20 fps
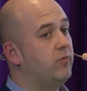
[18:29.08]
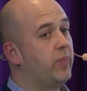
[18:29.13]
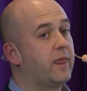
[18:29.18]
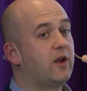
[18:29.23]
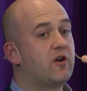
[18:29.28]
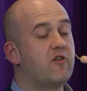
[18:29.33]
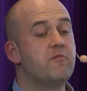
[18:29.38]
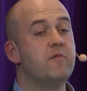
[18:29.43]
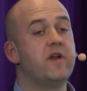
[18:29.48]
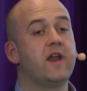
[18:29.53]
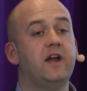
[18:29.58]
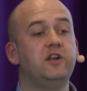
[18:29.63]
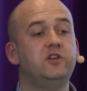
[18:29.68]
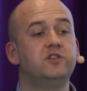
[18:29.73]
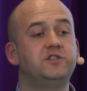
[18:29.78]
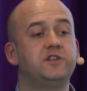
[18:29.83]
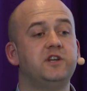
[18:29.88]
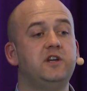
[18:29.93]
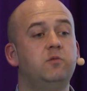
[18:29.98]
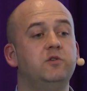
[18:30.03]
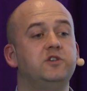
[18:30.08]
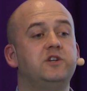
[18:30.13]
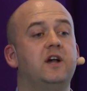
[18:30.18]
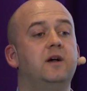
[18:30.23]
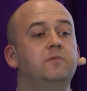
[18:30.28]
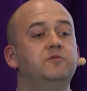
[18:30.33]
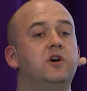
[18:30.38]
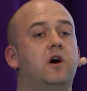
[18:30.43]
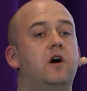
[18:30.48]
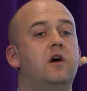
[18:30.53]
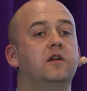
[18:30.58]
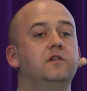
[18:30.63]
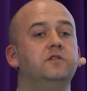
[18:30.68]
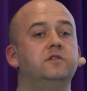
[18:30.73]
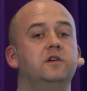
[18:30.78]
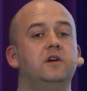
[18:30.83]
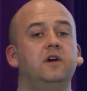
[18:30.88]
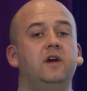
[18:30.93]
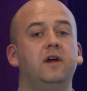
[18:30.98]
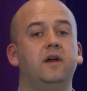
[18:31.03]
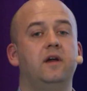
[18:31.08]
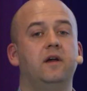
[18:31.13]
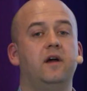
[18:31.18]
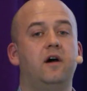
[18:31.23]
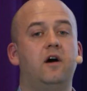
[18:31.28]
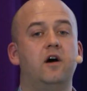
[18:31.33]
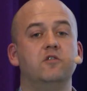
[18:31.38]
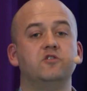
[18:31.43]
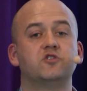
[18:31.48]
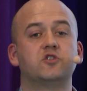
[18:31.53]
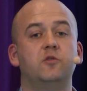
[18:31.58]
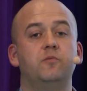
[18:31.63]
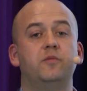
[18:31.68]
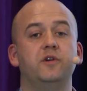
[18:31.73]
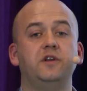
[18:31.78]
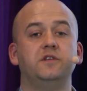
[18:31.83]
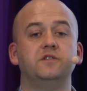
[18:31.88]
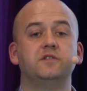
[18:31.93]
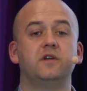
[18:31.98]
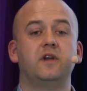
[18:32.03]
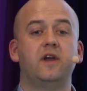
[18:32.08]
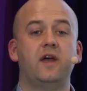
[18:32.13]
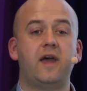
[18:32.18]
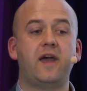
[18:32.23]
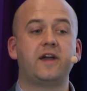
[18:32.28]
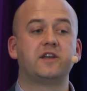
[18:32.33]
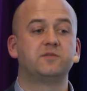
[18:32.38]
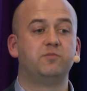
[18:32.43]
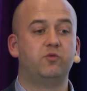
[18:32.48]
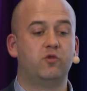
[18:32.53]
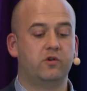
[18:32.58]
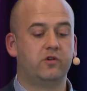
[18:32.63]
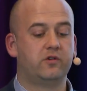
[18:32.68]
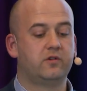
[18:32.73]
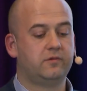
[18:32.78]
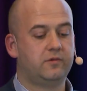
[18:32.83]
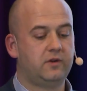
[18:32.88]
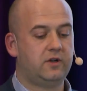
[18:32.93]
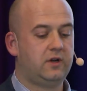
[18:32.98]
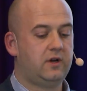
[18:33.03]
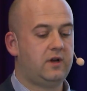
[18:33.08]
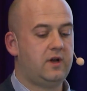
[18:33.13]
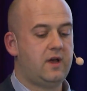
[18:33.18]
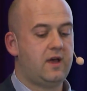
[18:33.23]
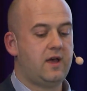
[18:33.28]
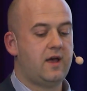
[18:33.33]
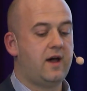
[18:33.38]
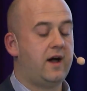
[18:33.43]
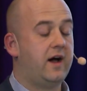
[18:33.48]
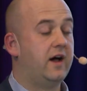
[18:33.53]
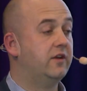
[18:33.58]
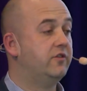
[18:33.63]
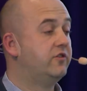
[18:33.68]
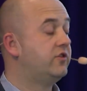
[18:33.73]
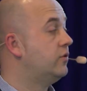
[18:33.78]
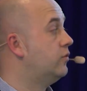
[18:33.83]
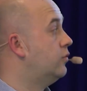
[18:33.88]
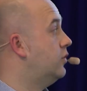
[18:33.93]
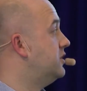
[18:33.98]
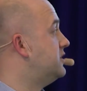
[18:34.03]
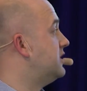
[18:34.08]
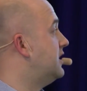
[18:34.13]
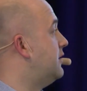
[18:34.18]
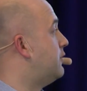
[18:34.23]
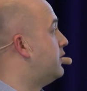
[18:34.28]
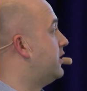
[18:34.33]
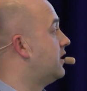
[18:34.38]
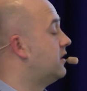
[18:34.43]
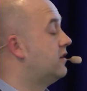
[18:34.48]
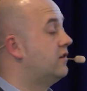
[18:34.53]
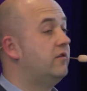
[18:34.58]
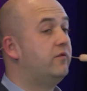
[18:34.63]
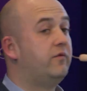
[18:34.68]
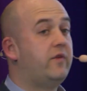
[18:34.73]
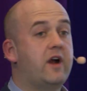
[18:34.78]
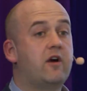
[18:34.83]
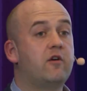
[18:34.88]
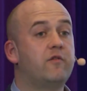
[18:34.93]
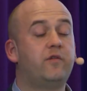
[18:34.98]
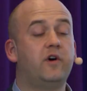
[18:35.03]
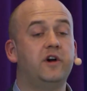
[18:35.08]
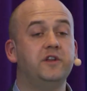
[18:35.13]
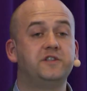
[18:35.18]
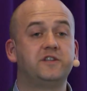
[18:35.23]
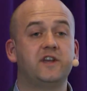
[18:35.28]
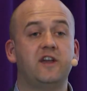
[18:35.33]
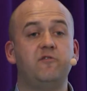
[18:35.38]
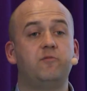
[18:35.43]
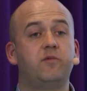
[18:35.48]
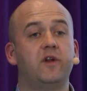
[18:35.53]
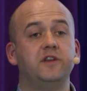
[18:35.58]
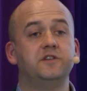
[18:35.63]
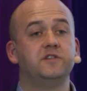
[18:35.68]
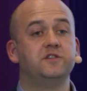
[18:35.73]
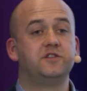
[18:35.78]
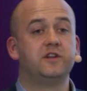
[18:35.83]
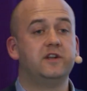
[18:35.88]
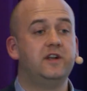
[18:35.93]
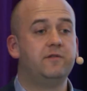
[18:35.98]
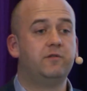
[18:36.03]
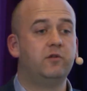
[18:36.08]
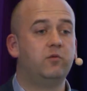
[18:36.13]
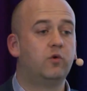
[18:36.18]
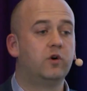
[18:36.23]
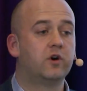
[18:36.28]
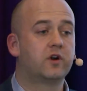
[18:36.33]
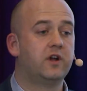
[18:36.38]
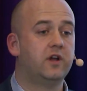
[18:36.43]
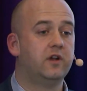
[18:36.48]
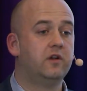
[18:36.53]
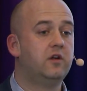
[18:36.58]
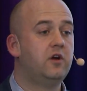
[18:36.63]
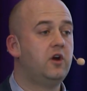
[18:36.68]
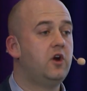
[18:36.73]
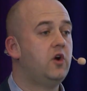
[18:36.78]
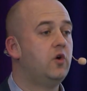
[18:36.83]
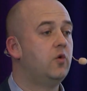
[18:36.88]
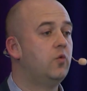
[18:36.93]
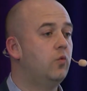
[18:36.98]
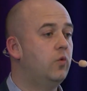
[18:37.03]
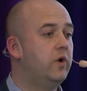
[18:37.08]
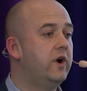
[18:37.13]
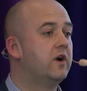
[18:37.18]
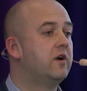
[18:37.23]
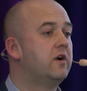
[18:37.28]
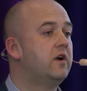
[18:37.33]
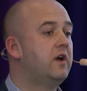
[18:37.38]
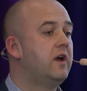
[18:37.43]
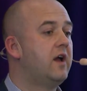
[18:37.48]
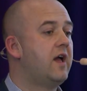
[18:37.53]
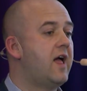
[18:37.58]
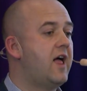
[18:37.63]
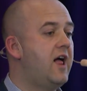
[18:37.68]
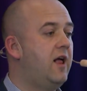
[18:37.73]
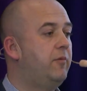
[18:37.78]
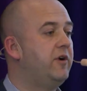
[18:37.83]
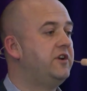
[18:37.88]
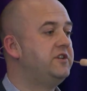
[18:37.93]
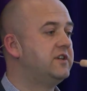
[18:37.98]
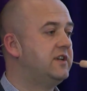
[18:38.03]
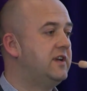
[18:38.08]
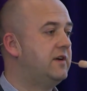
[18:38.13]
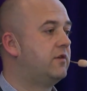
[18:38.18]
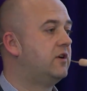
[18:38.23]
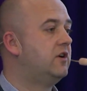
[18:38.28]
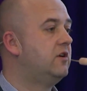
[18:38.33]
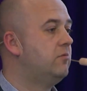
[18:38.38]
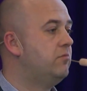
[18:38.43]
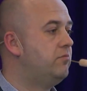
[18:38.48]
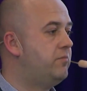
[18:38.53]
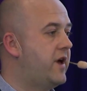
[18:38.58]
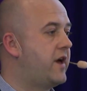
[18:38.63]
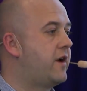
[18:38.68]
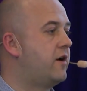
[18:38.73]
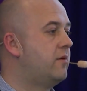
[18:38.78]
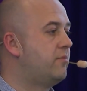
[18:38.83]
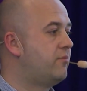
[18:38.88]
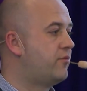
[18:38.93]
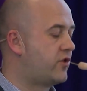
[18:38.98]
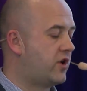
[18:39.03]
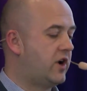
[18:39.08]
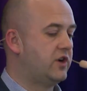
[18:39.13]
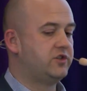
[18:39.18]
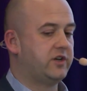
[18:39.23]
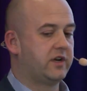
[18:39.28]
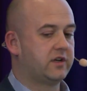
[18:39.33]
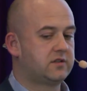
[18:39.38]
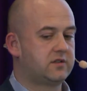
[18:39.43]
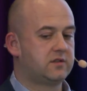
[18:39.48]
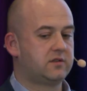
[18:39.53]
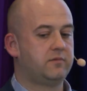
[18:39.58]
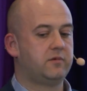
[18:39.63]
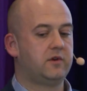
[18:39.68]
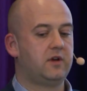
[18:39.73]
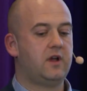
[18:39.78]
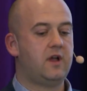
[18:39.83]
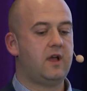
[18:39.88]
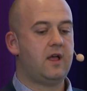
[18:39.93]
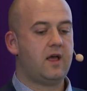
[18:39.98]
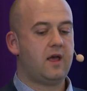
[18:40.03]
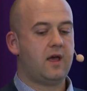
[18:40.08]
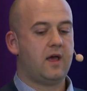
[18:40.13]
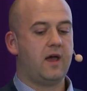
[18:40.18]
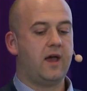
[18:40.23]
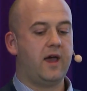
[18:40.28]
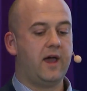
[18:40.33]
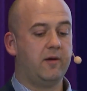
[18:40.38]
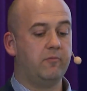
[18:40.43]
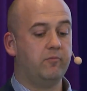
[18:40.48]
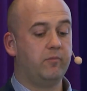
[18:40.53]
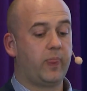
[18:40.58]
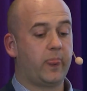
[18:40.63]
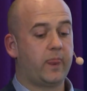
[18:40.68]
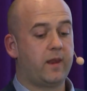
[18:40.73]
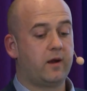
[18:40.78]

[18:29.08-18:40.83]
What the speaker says: government agency which helps Irish companies export. And we're delivering verified safe places to live and work in. We're helping deliver better projects. I'm